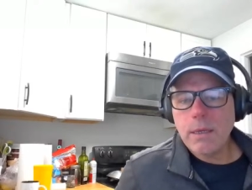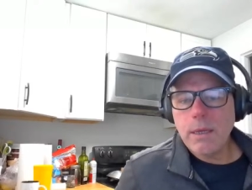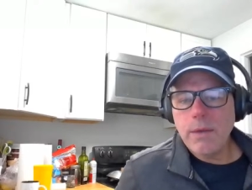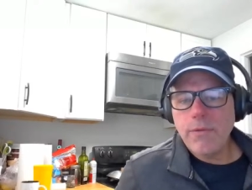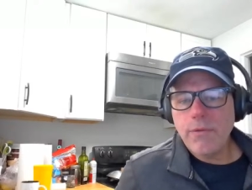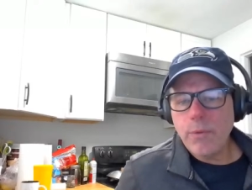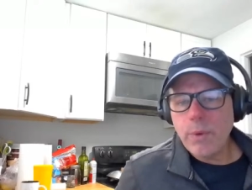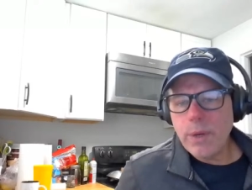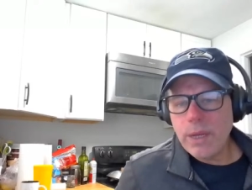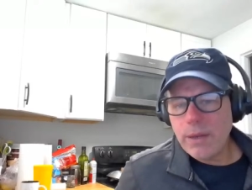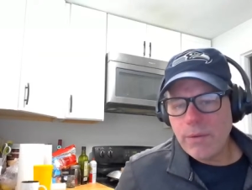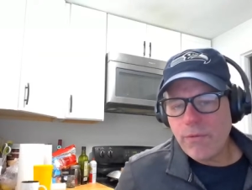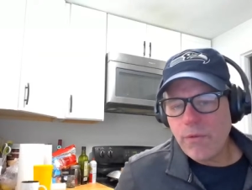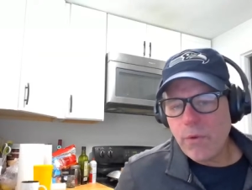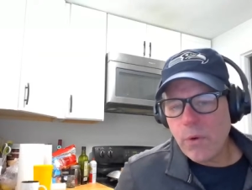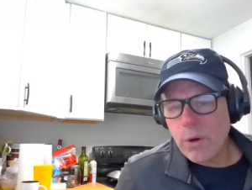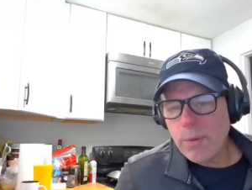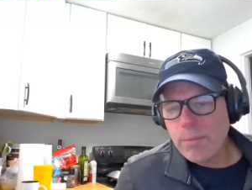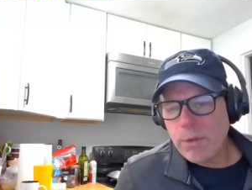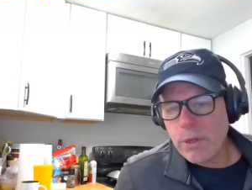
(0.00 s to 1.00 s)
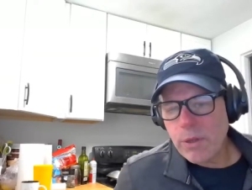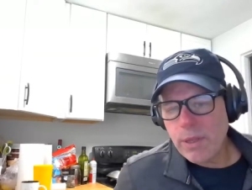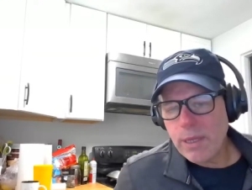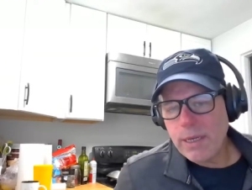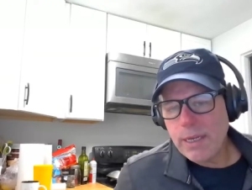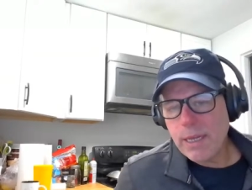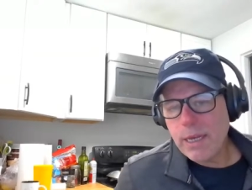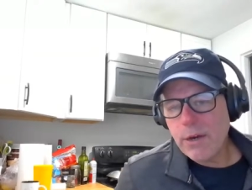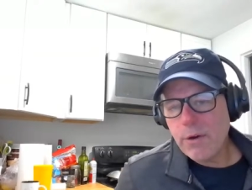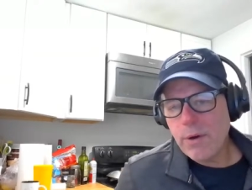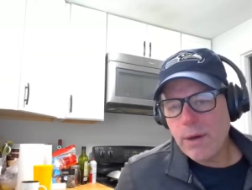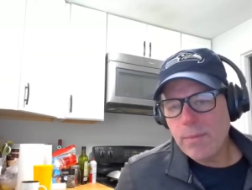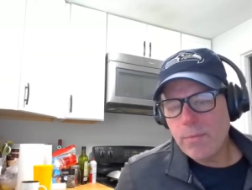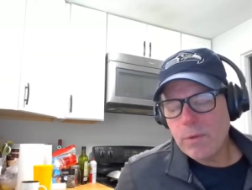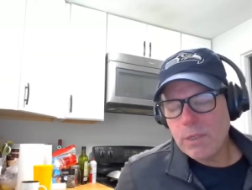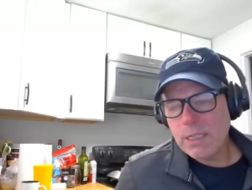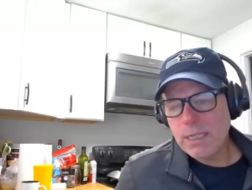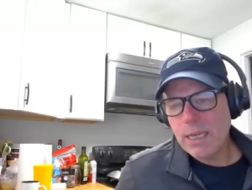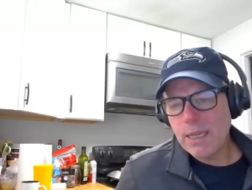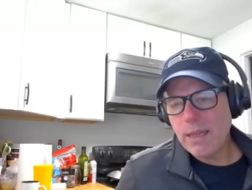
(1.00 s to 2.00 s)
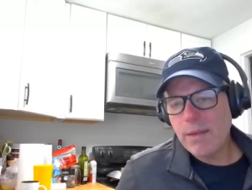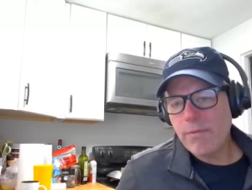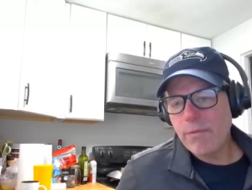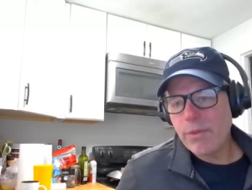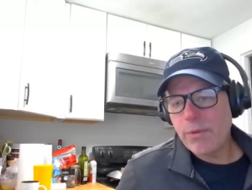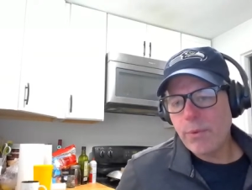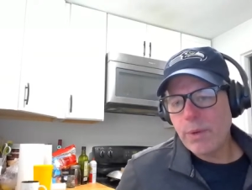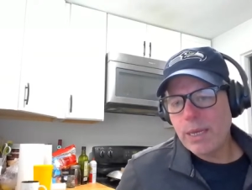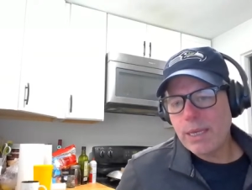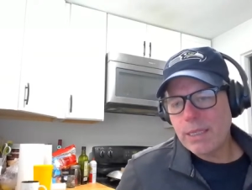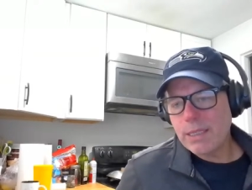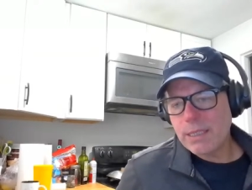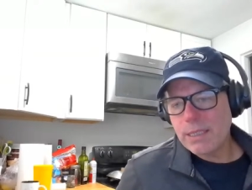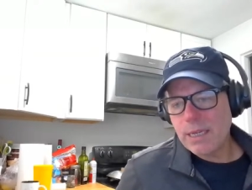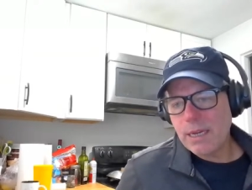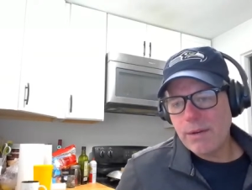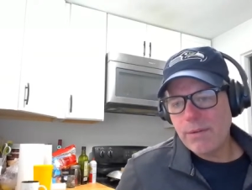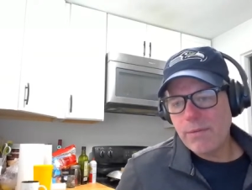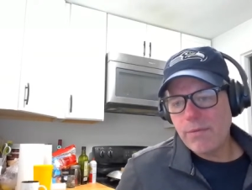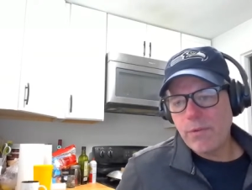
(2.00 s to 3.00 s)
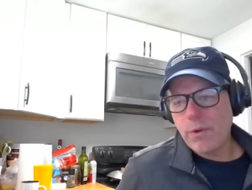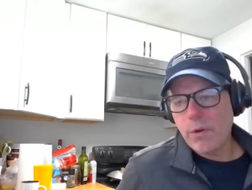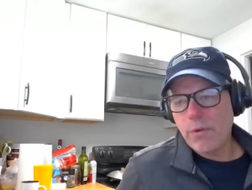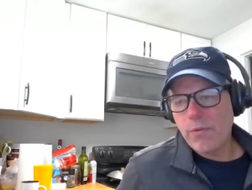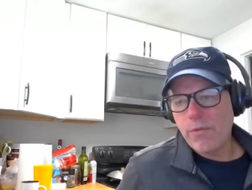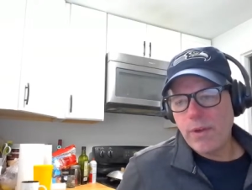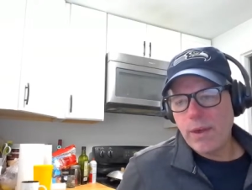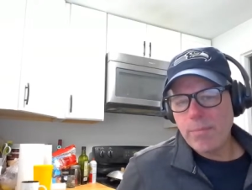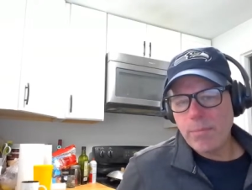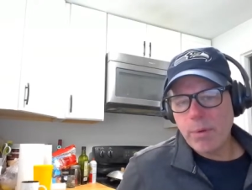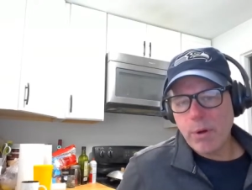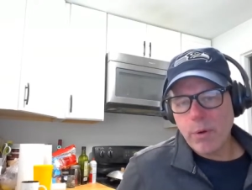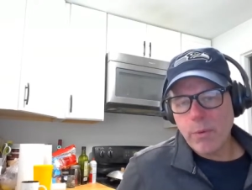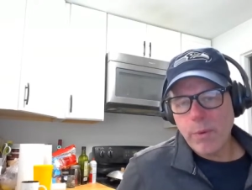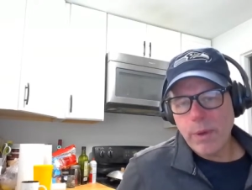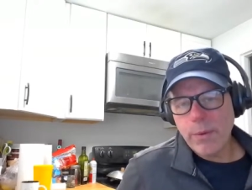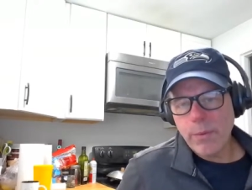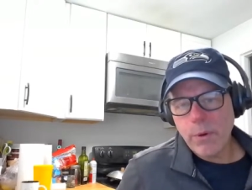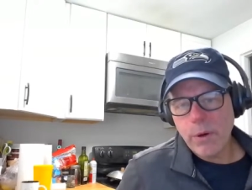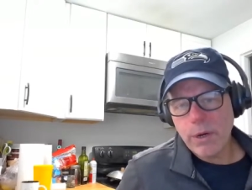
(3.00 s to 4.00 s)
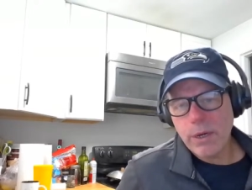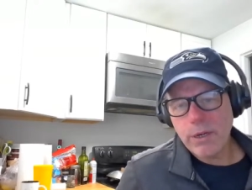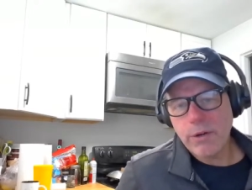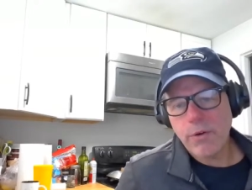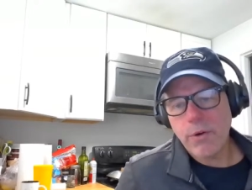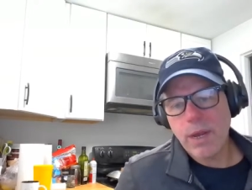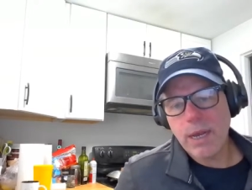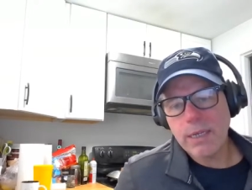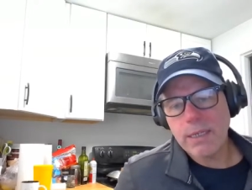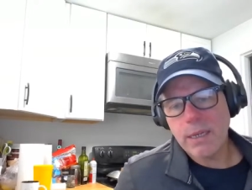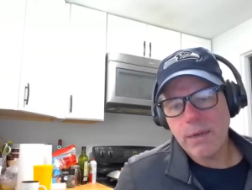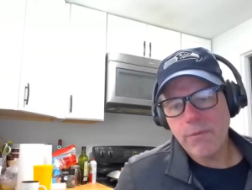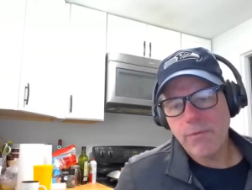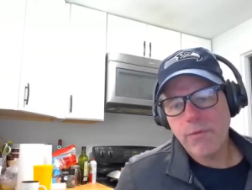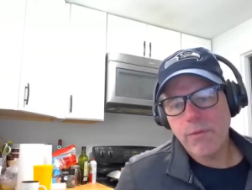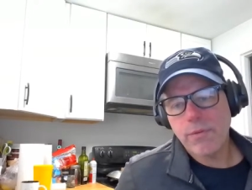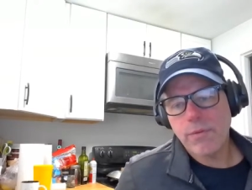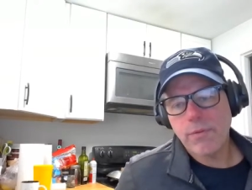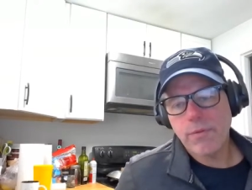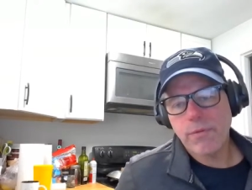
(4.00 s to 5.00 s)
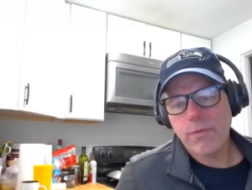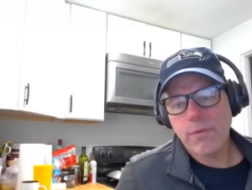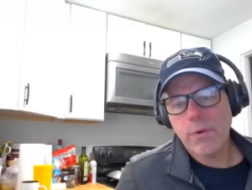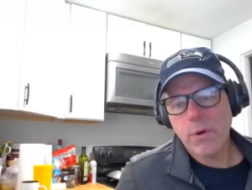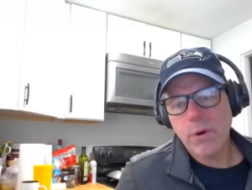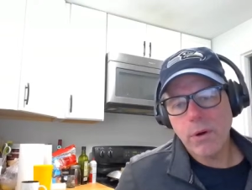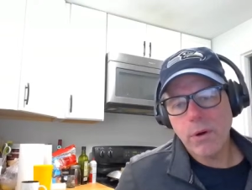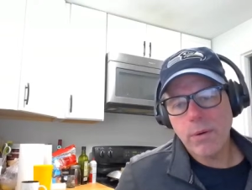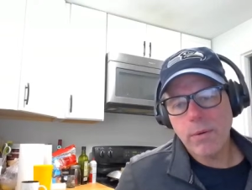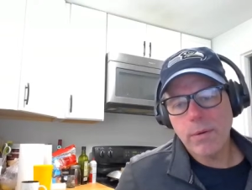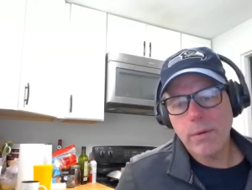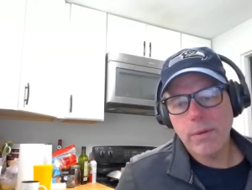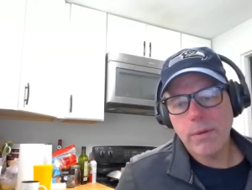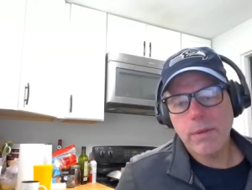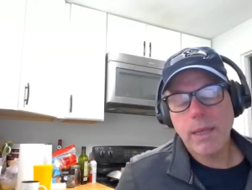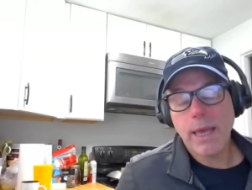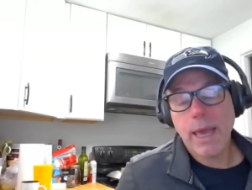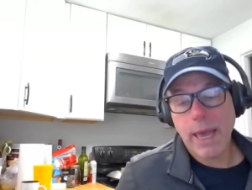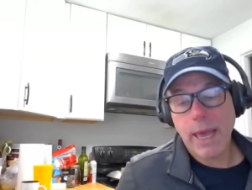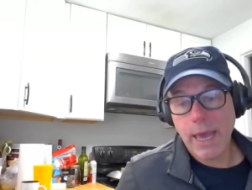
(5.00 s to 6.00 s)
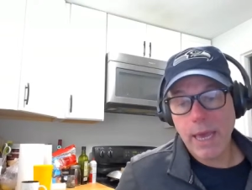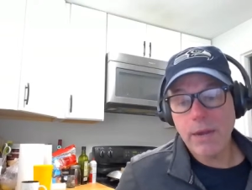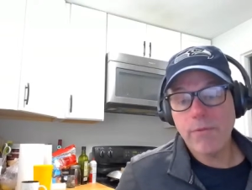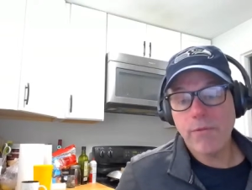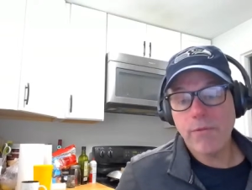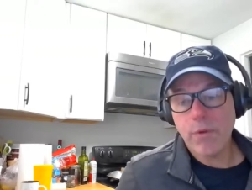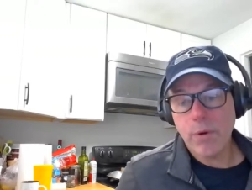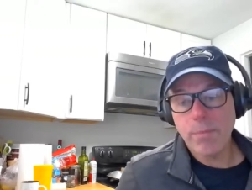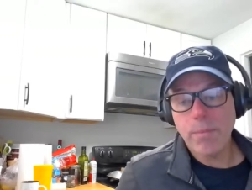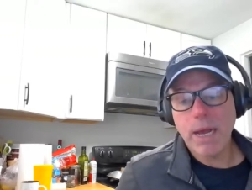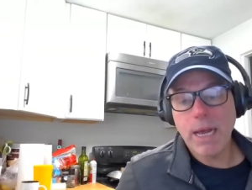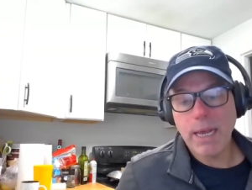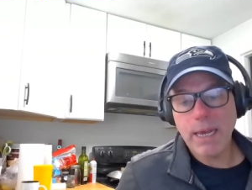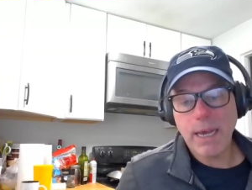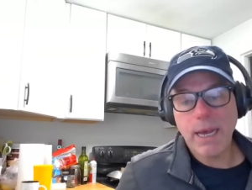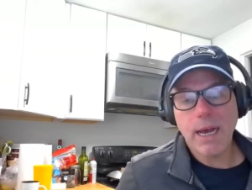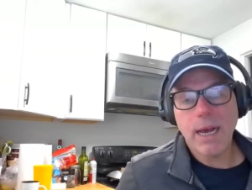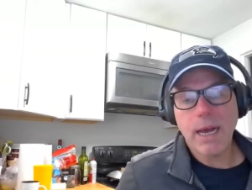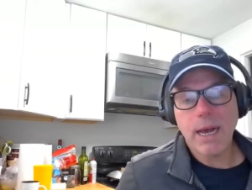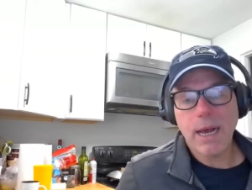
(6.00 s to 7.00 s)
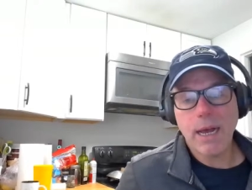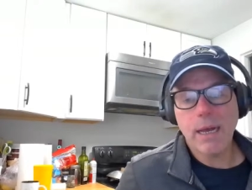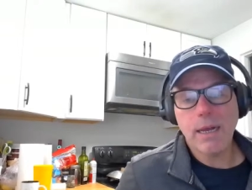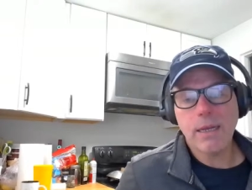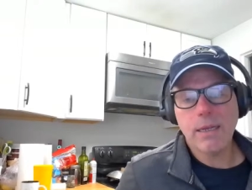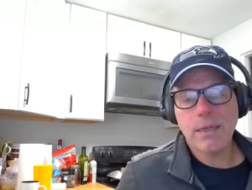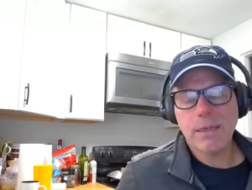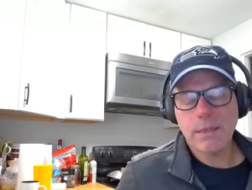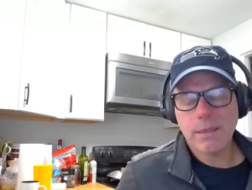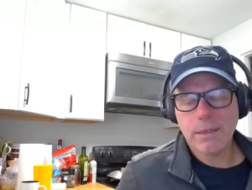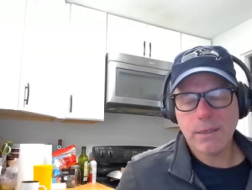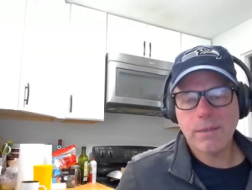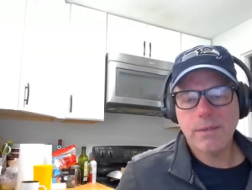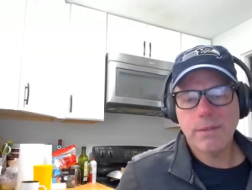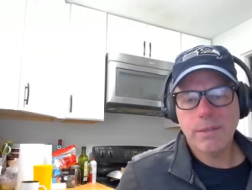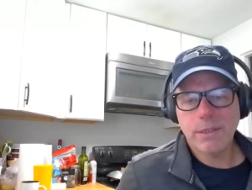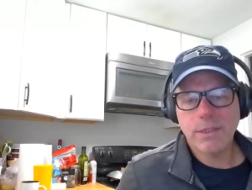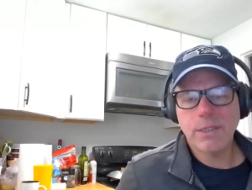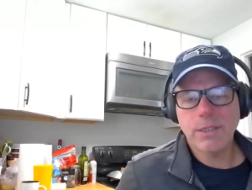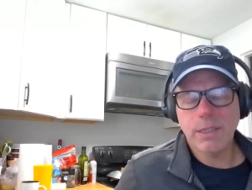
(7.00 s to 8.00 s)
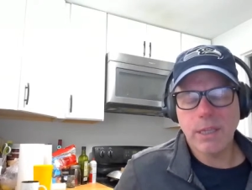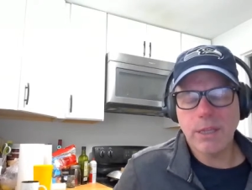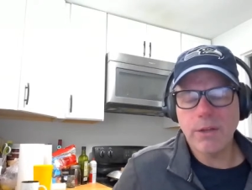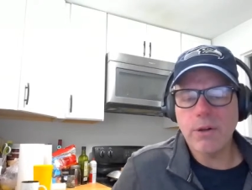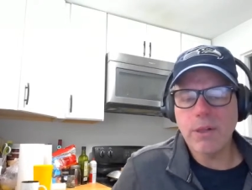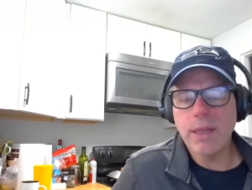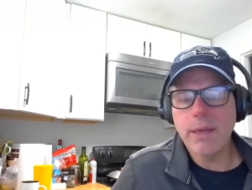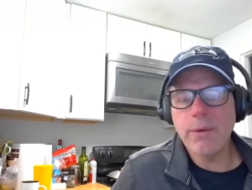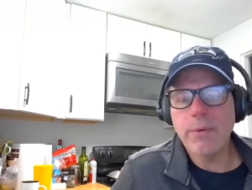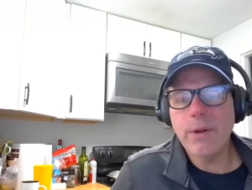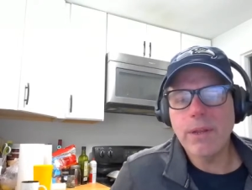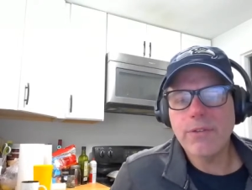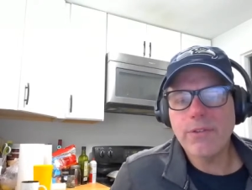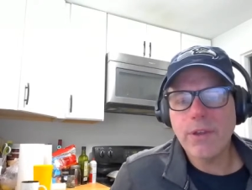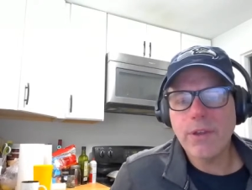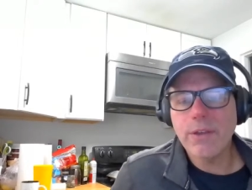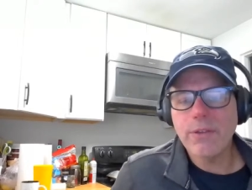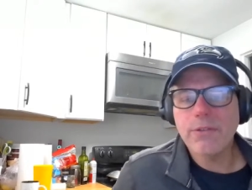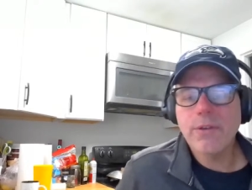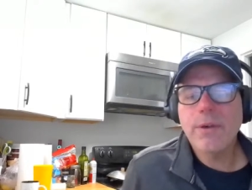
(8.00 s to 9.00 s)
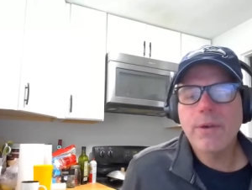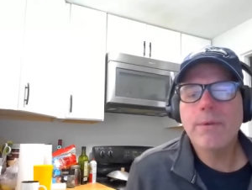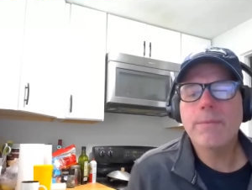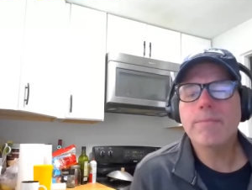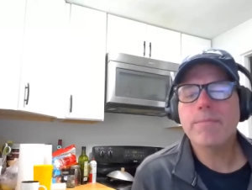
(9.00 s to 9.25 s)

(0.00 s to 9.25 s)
If we informed you that DOM was the 11th week instead of November, we were incorrect. And for my, this is literally what it says,